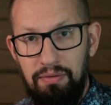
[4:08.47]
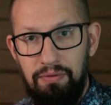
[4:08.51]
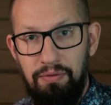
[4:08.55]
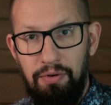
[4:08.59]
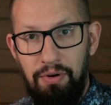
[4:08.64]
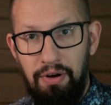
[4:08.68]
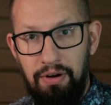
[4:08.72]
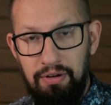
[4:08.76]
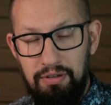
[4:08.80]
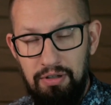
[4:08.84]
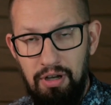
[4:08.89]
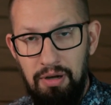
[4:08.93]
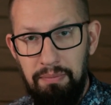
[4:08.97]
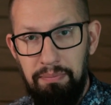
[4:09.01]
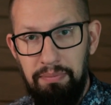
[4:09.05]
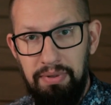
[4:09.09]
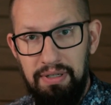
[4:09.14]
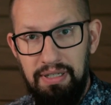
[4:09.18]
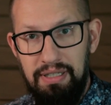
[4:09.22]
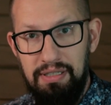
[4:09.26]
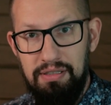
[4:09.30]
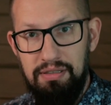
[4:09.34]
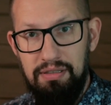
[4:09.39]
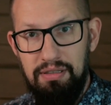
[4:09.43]
for our
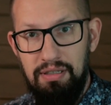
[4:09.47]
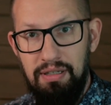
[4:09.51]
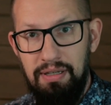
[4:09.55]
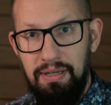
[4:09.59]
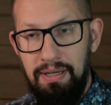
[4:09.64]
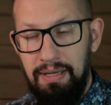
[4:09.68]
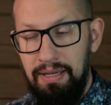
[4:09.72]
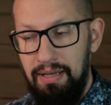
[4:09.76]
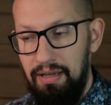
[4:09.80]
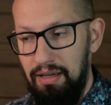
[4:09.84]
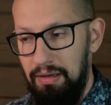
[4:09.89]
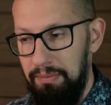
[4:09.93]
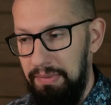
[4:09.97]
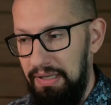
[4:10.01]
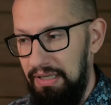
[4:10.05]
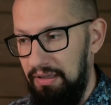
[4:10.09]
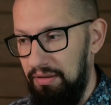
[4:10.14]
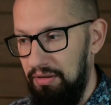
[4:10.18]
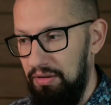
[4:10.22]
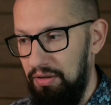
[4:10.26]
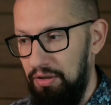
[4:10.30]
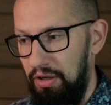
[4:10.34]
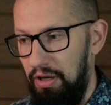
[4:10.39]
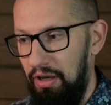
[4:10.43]
companies. I
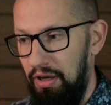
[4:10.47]
mean,